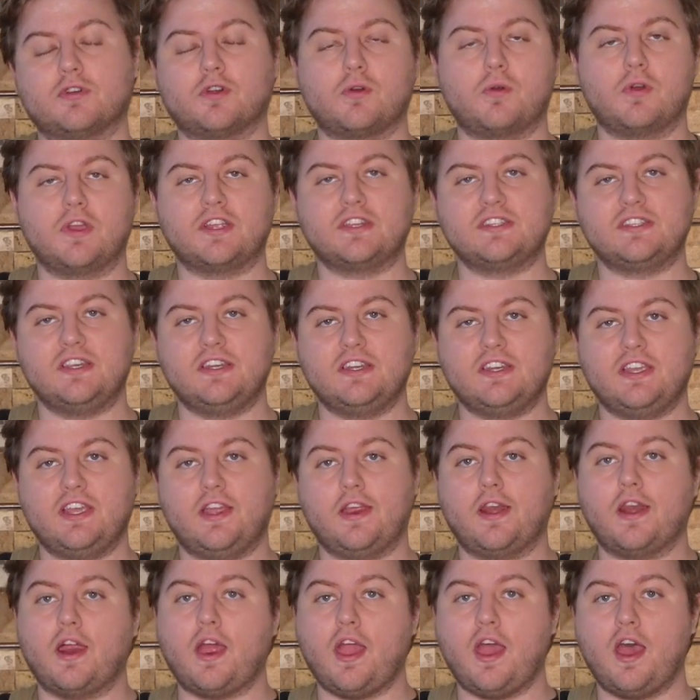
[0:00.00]
going to
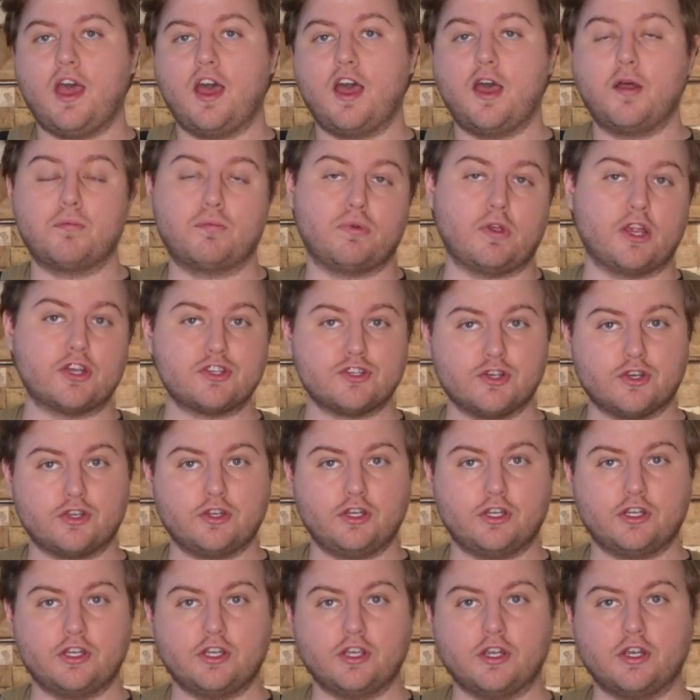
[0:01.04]
need a pressure
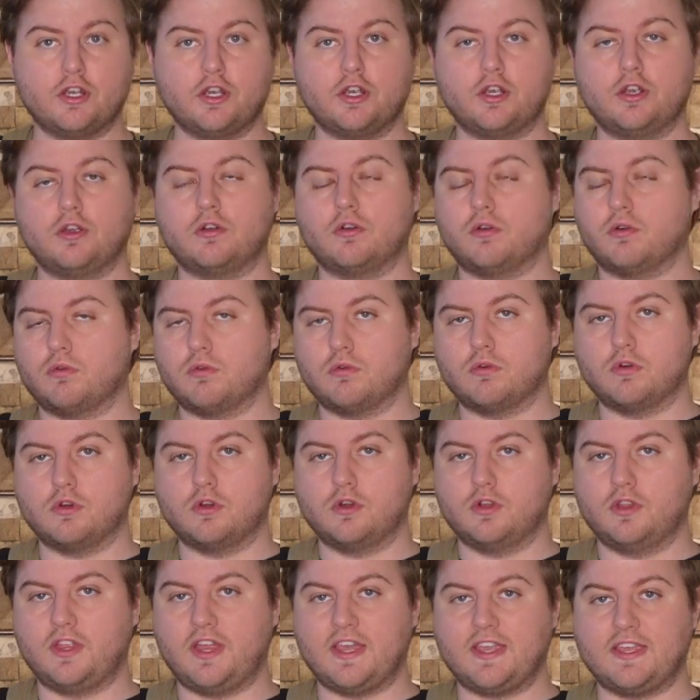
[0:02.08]
cooker
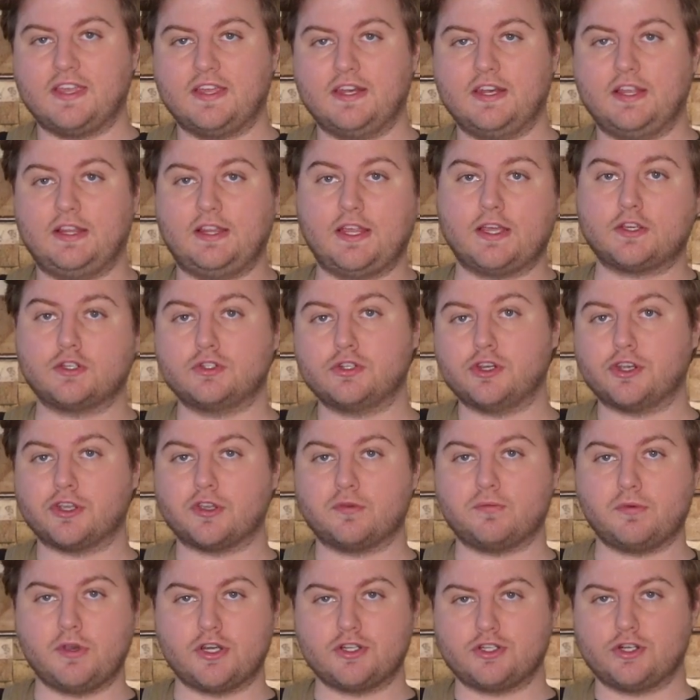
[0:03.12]
or like an
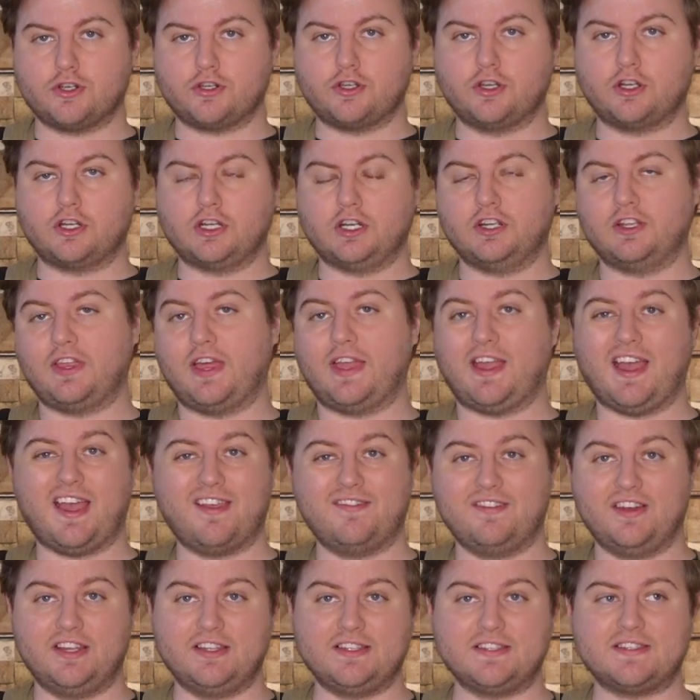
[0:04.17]
electric pressure cooker, like I
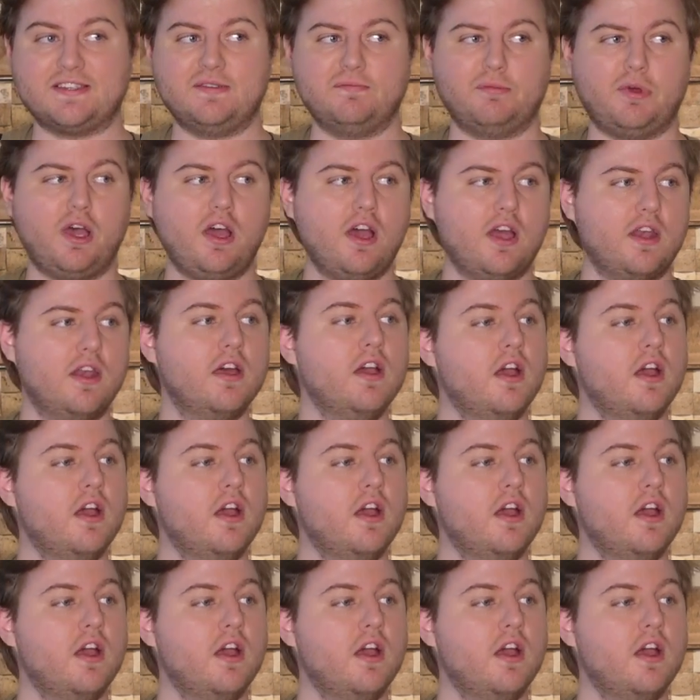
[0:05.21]
have an Instant Pot.